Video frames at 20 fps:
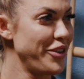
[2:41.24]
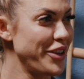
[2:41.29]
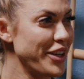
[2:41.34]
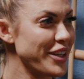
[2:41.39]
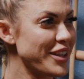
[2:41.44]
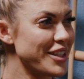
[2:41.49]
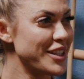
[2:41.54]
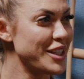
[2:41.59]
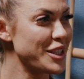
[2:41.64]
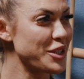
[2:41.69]
I feel
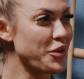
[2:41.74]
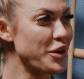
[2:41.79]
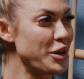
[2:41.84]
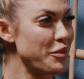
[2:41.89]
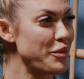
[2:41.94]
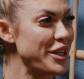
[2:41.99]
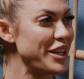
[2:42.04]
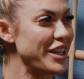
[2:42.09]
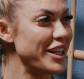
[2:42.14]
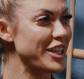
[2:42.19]
like this is going
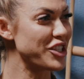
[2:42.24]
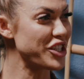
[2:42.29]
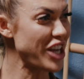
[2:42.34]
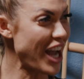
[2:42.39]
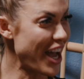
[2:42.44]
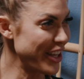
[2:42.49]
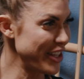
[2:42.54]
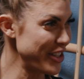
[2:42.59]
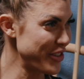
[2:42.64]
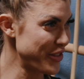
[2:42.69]
to be a
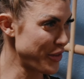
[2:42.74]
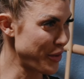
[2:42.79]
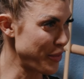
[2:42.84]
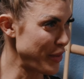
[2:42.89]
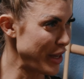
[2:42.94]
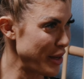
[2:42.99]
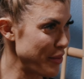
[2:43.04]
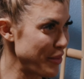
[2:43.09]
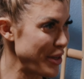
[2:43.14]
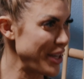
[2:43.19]
challenge for
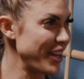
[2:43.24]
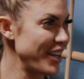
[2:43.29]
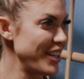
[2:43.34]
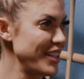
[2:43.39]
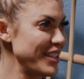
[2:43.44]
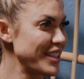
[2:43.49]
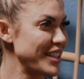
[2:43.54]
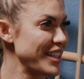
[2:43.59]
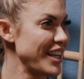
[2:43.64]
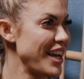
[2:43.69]
me
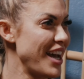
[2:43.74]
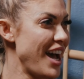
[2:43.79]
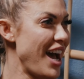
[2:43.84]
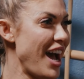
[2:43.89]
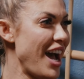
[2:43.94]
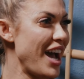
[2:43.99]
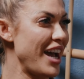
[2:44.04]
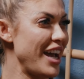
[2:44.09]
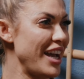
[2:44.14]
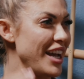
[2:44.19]
because
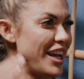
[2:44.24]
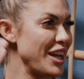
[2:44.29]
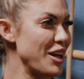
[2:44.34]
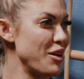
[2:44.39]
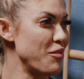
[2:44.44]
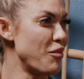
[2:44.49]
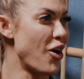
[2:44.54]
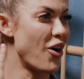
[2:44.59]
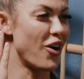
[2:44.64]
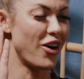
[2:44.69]
I
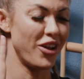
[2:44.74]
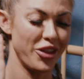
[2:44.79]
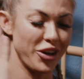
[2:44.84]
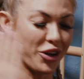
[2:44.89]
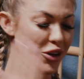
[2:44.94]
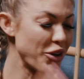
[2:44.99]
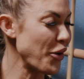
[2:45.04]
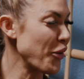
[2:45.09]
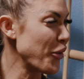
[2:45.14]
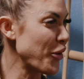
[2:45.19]
am on the
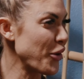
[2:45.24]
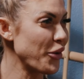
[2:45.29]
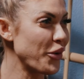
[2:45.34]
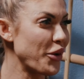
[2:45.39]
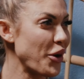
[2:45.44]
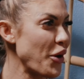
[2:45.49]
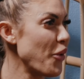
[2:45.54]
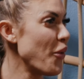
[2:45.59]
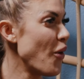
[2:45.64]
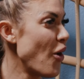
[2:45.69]
go, go,
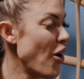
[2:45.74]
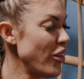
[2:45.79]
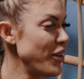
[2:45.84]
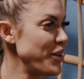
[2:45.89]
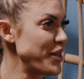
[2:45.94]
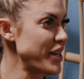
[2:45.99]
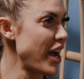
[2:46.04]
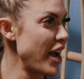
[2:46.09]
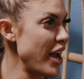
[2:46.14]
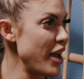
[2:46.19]
go all
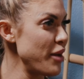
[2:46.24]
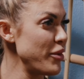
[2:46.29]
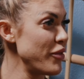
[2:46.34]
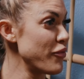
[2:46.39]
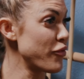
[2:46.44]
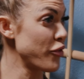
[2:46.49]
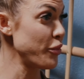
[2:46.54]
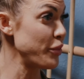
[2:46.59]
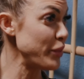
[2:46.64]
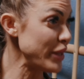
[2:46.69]
the time.
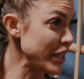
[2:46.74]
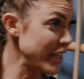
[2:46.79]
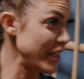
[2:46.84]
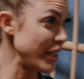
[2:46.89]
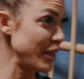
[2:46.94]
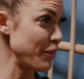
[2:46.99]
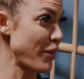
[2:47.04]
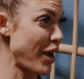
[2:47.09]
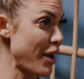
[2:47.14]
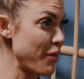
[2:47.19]
And for
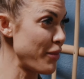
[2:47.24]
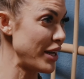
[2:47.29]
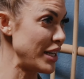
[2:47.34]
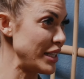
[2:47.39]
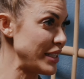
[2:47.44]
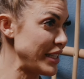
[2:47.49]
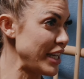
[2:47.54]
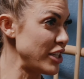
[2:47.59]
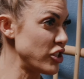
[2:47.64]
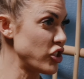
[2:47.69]
me, my
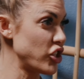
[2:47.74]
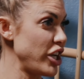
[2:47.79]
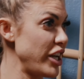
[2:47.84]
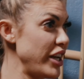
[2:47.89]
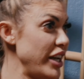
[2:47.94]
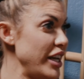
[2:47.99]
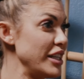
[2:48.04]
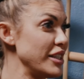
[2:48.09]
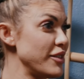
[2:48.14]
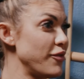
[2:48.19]

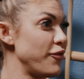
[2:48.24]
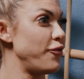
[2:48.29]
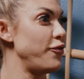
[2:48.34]
meditation is